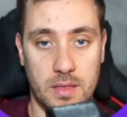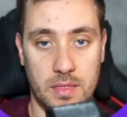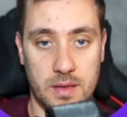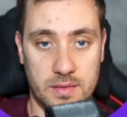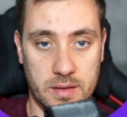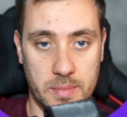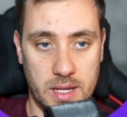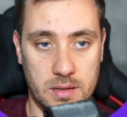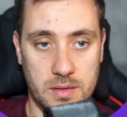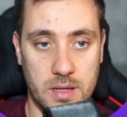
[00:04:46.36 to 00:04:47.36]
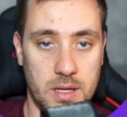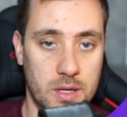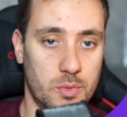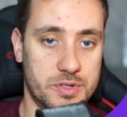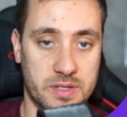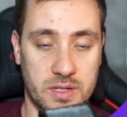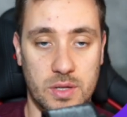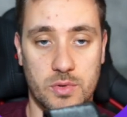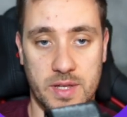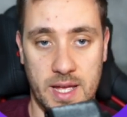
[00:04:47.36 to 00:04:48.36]
this command, which is going to
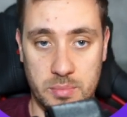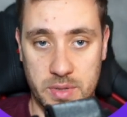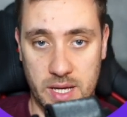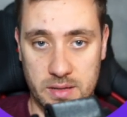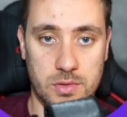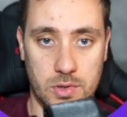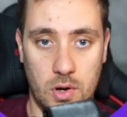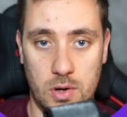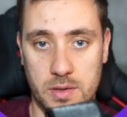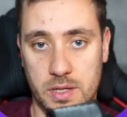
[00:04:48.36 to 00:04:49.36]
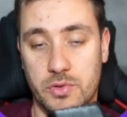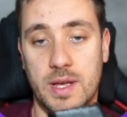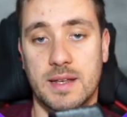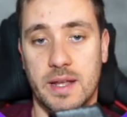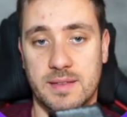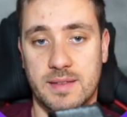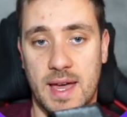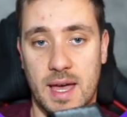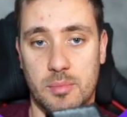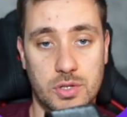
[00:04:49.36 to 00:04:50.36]
use npx to call the create next
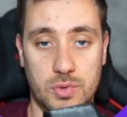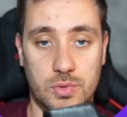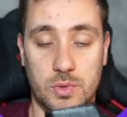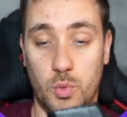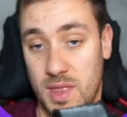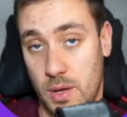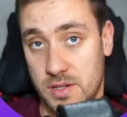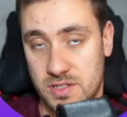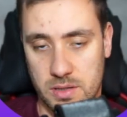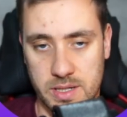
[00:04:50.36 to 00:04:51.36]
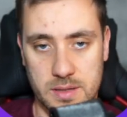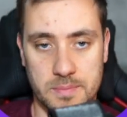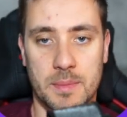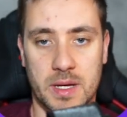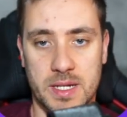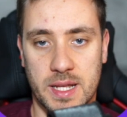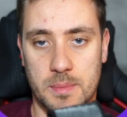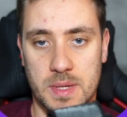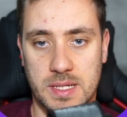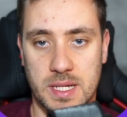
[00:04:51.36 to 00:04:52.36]
app tool without installing it. I'm going to
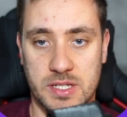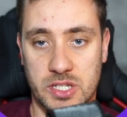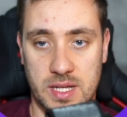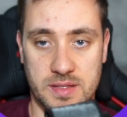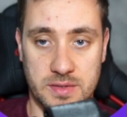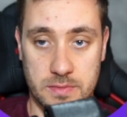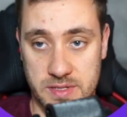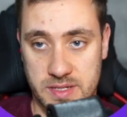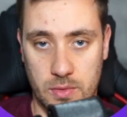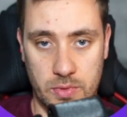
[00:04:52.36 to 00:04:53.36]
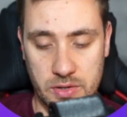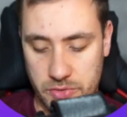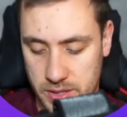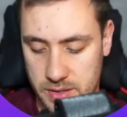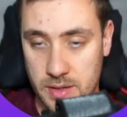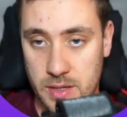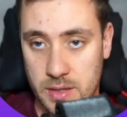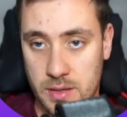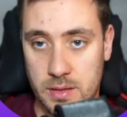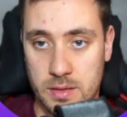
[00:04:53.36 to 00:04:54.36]
name it Next.js server-side rendering,
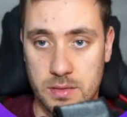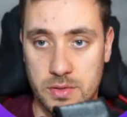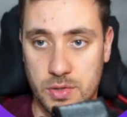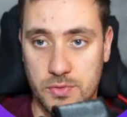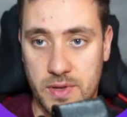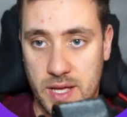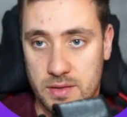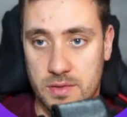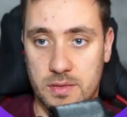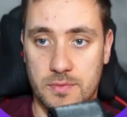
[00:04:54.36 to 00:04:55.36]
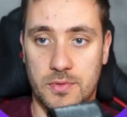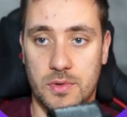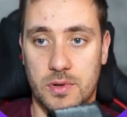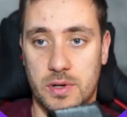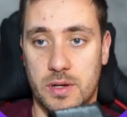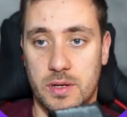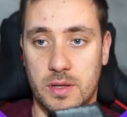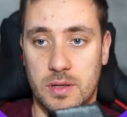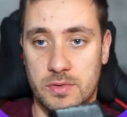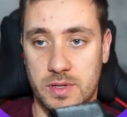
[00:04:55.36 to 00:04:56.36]
two flags for
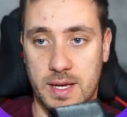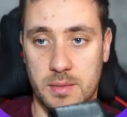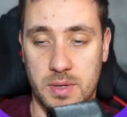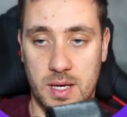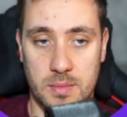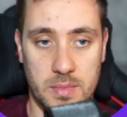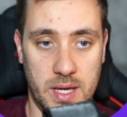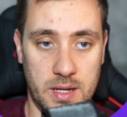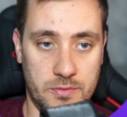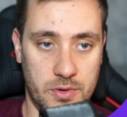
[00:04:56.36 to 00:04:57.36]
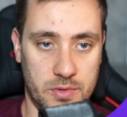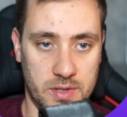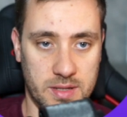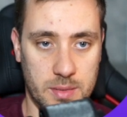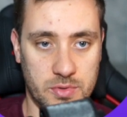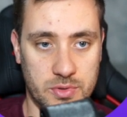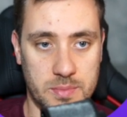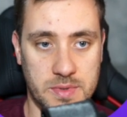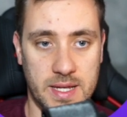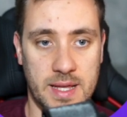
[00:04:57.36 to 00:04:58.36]
using npm and for using
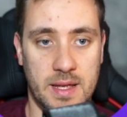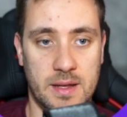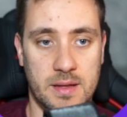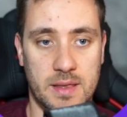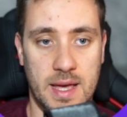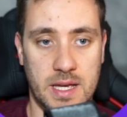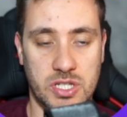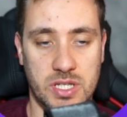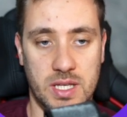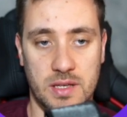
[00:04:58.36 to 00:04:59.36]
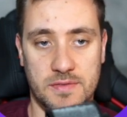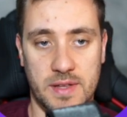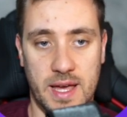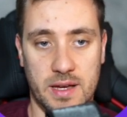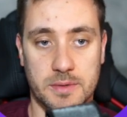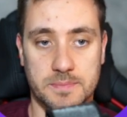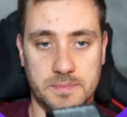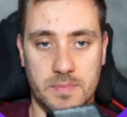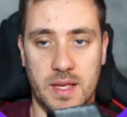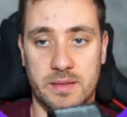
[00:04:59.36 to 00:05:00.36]
TypeScript, and then the dash e flag
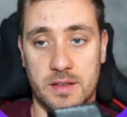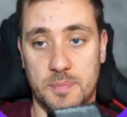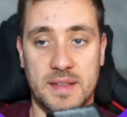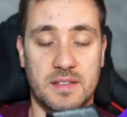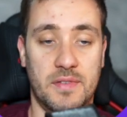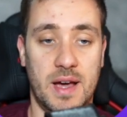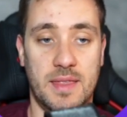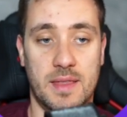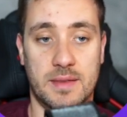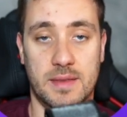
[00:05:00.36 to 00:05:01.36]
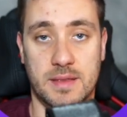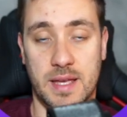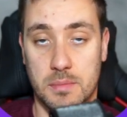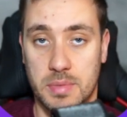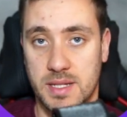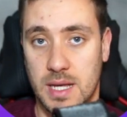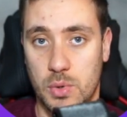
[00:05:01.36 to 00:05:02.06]
is going to specify the template that